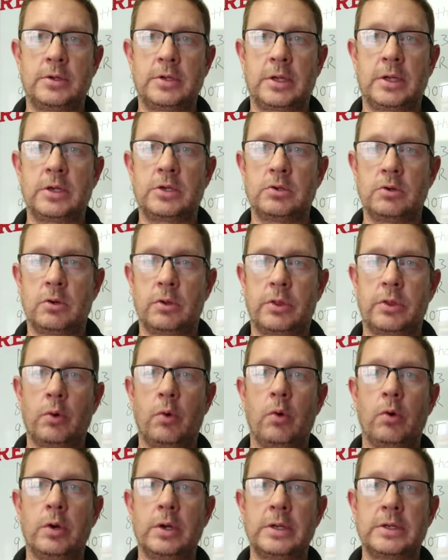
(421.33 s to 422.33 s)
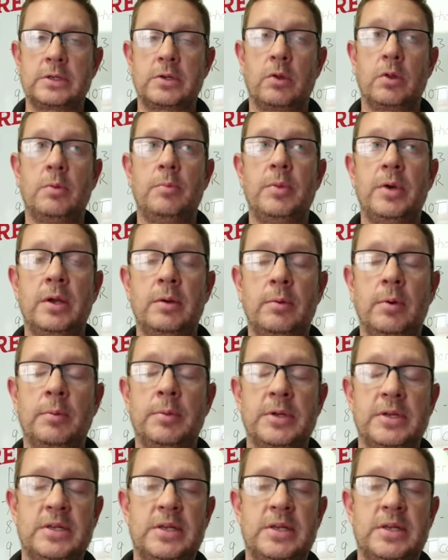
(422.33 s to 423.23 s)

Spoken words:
to get your authority. So the minimum is